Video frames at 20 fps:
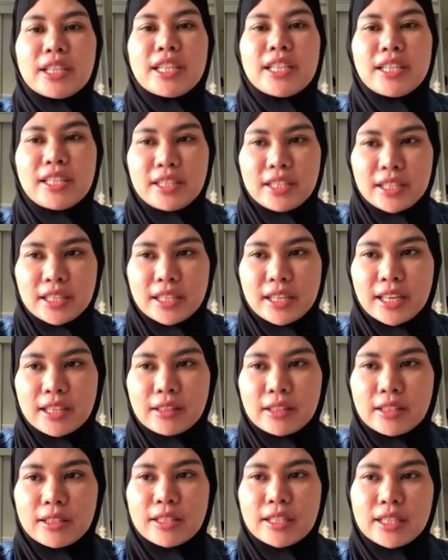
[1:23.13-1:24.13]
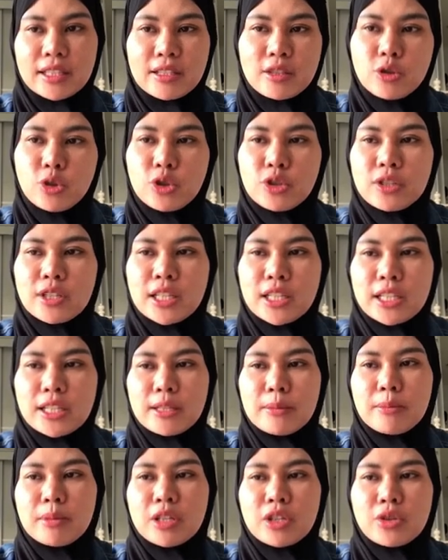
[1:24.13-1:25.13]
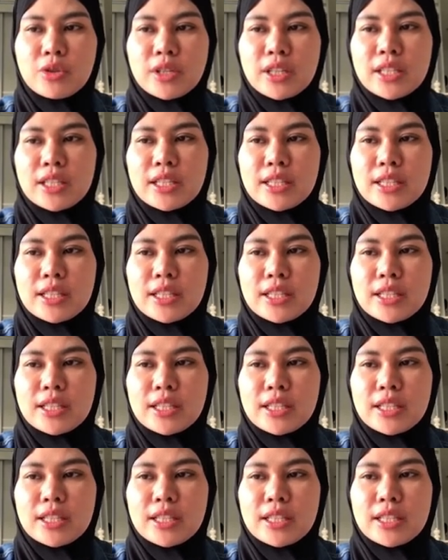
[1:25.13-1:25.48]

indicators is usually measured